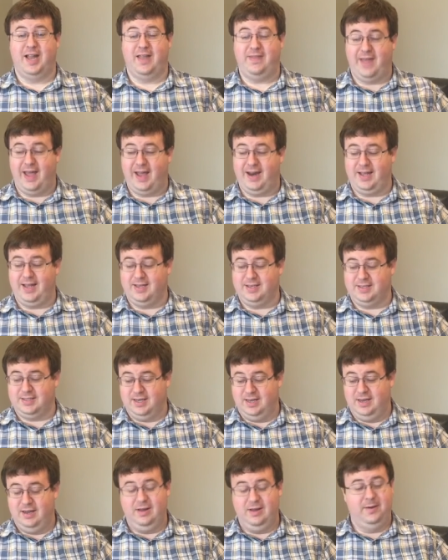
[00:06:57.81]
And that is,
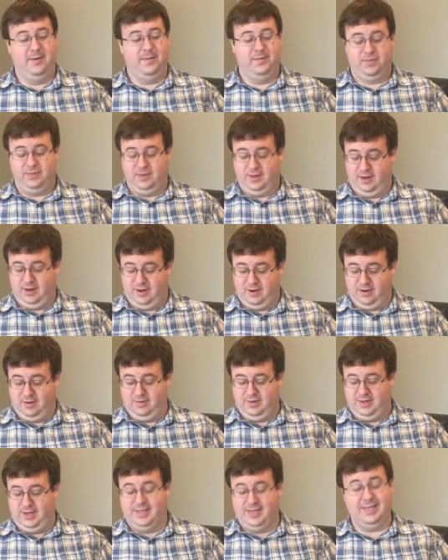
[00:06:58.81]
you
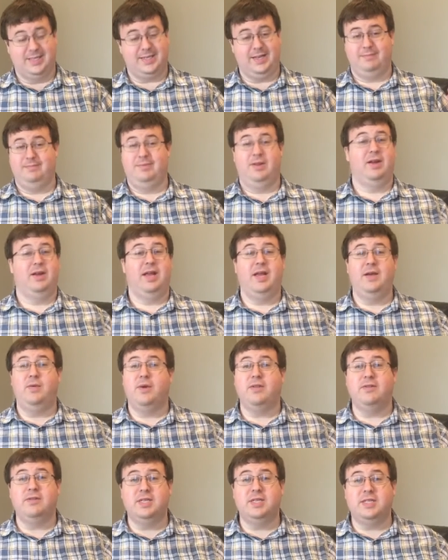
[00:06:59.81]
know, he says,
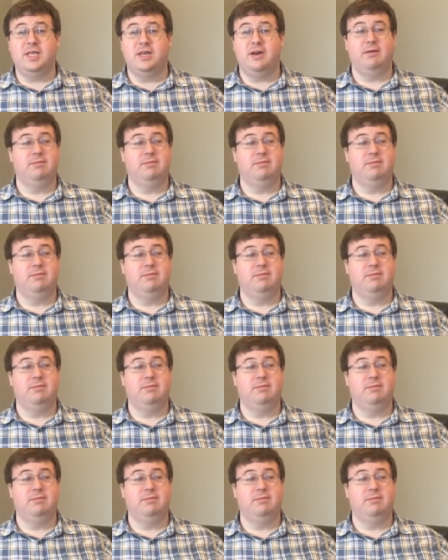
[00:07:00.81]
whether he's a sinner,